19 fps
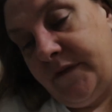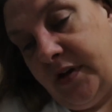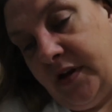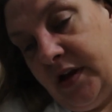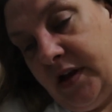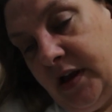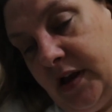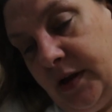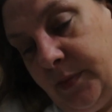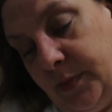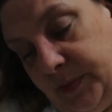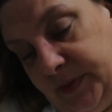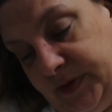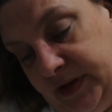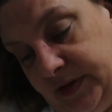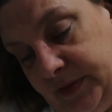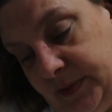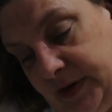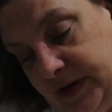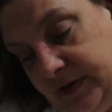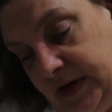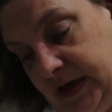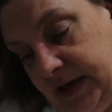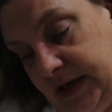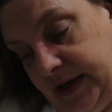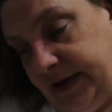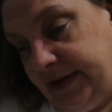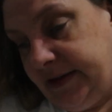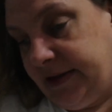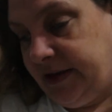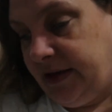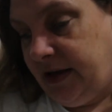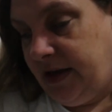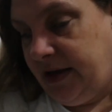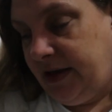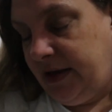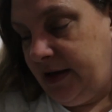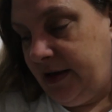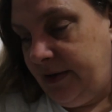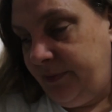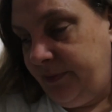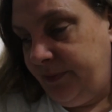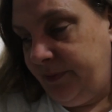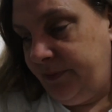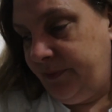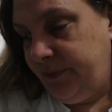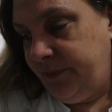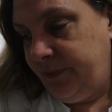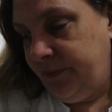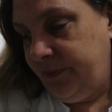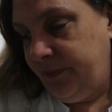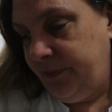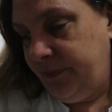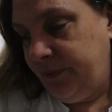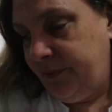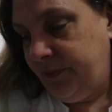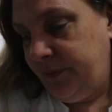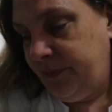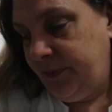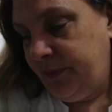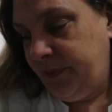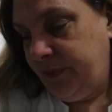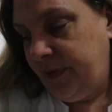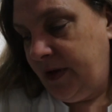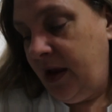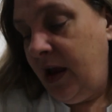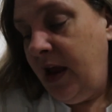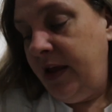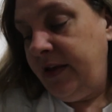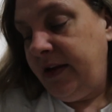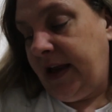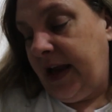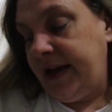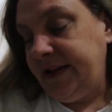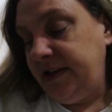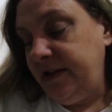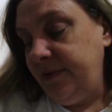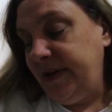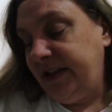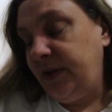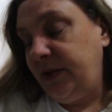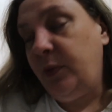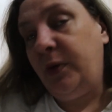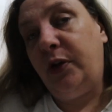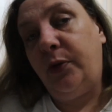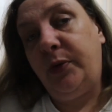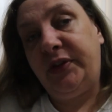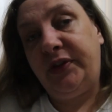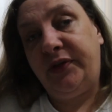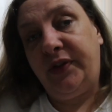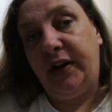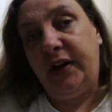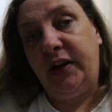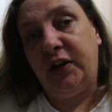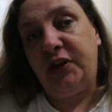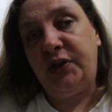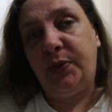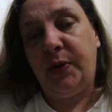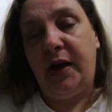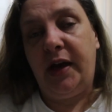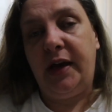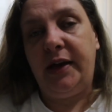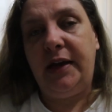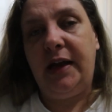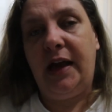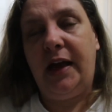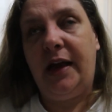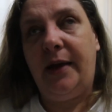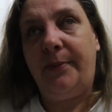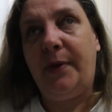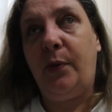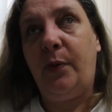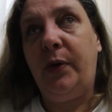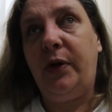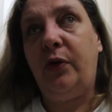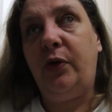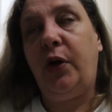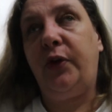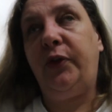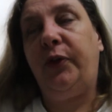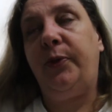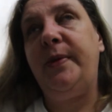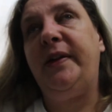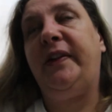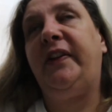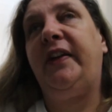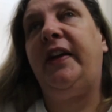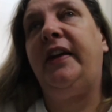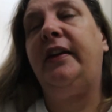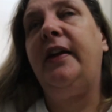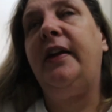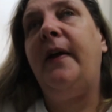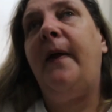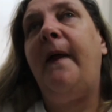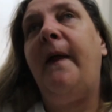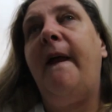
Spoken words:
What was the other one I really liked? The Case of the Missing Will was a very good one. A will goes missing.